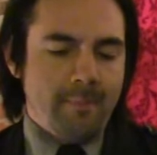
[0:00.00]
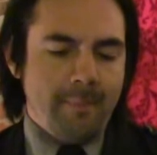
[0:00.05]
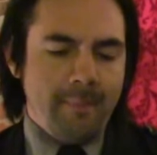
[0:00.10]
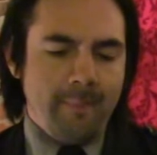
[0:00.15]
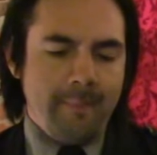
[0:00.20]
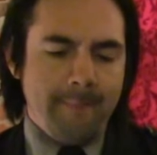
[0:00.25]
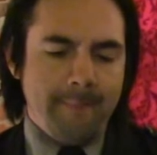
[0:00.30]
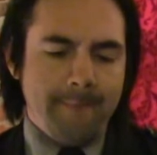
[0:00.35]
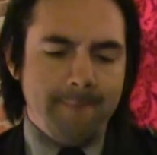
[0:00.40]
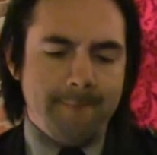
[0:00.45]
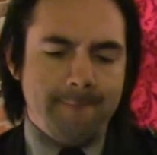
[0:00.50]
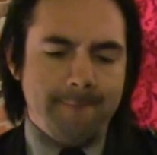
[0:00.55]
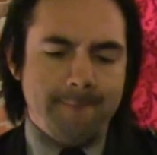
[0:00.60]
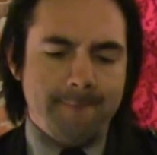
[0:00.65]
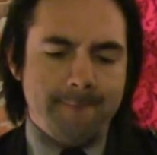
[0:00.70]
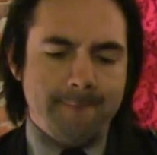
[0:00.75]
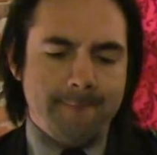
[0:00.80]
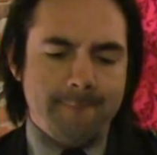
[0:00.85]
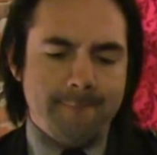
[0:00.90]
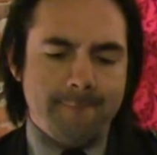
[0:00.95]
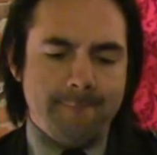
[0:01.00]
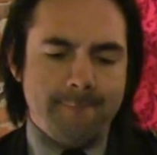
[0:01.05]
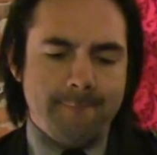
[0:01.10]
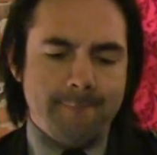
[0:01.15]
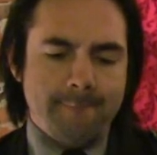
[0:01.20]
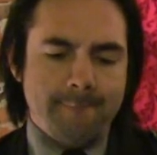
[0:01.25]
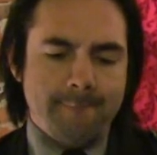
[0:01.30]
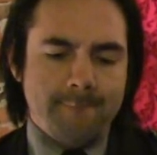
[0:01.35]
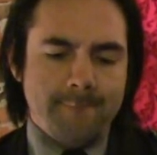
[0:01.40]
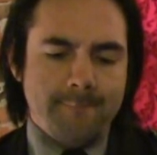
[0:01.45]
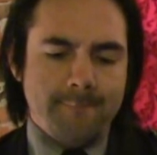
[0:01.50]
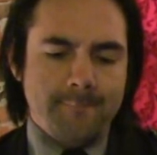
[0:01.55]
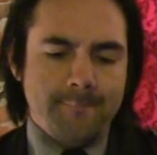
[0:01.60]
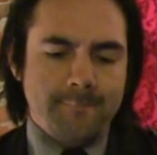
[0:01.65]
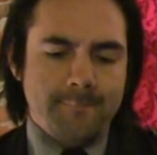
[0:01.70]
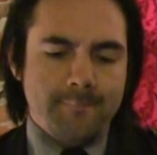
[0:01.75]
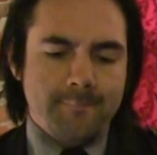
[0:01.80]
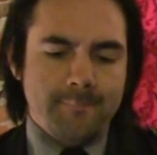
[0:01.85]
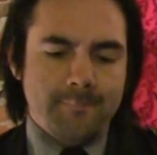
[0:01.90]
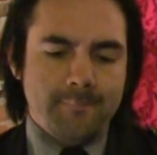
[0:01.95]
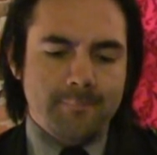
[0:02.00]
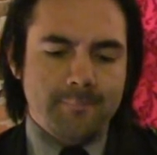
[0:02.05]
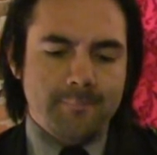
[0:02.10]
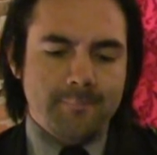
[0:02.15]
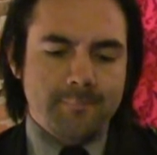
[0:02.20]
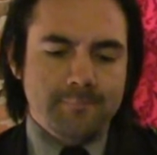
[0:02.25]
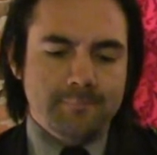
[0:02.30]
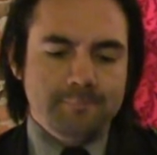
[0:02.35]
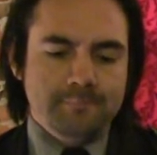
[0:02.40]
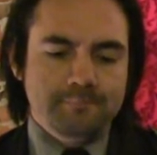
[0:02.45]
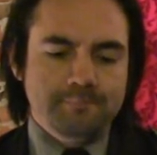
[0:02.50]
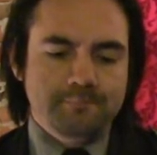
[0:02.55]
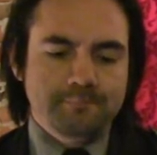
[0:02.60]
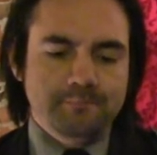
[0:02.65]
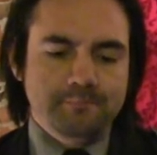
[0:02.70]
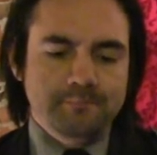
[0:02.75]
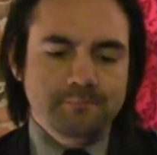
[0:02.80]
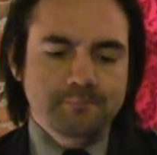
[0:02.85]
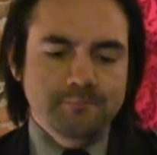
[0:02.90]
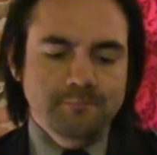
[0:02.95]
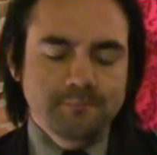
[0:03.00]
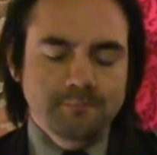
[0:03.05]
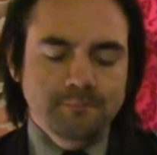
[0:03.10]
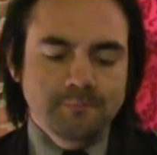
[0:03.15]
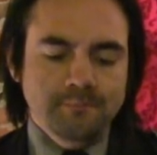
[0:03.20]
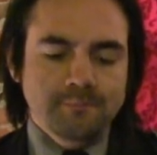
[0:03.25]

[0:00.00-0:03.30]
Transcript: No words are spoken by the person on screen.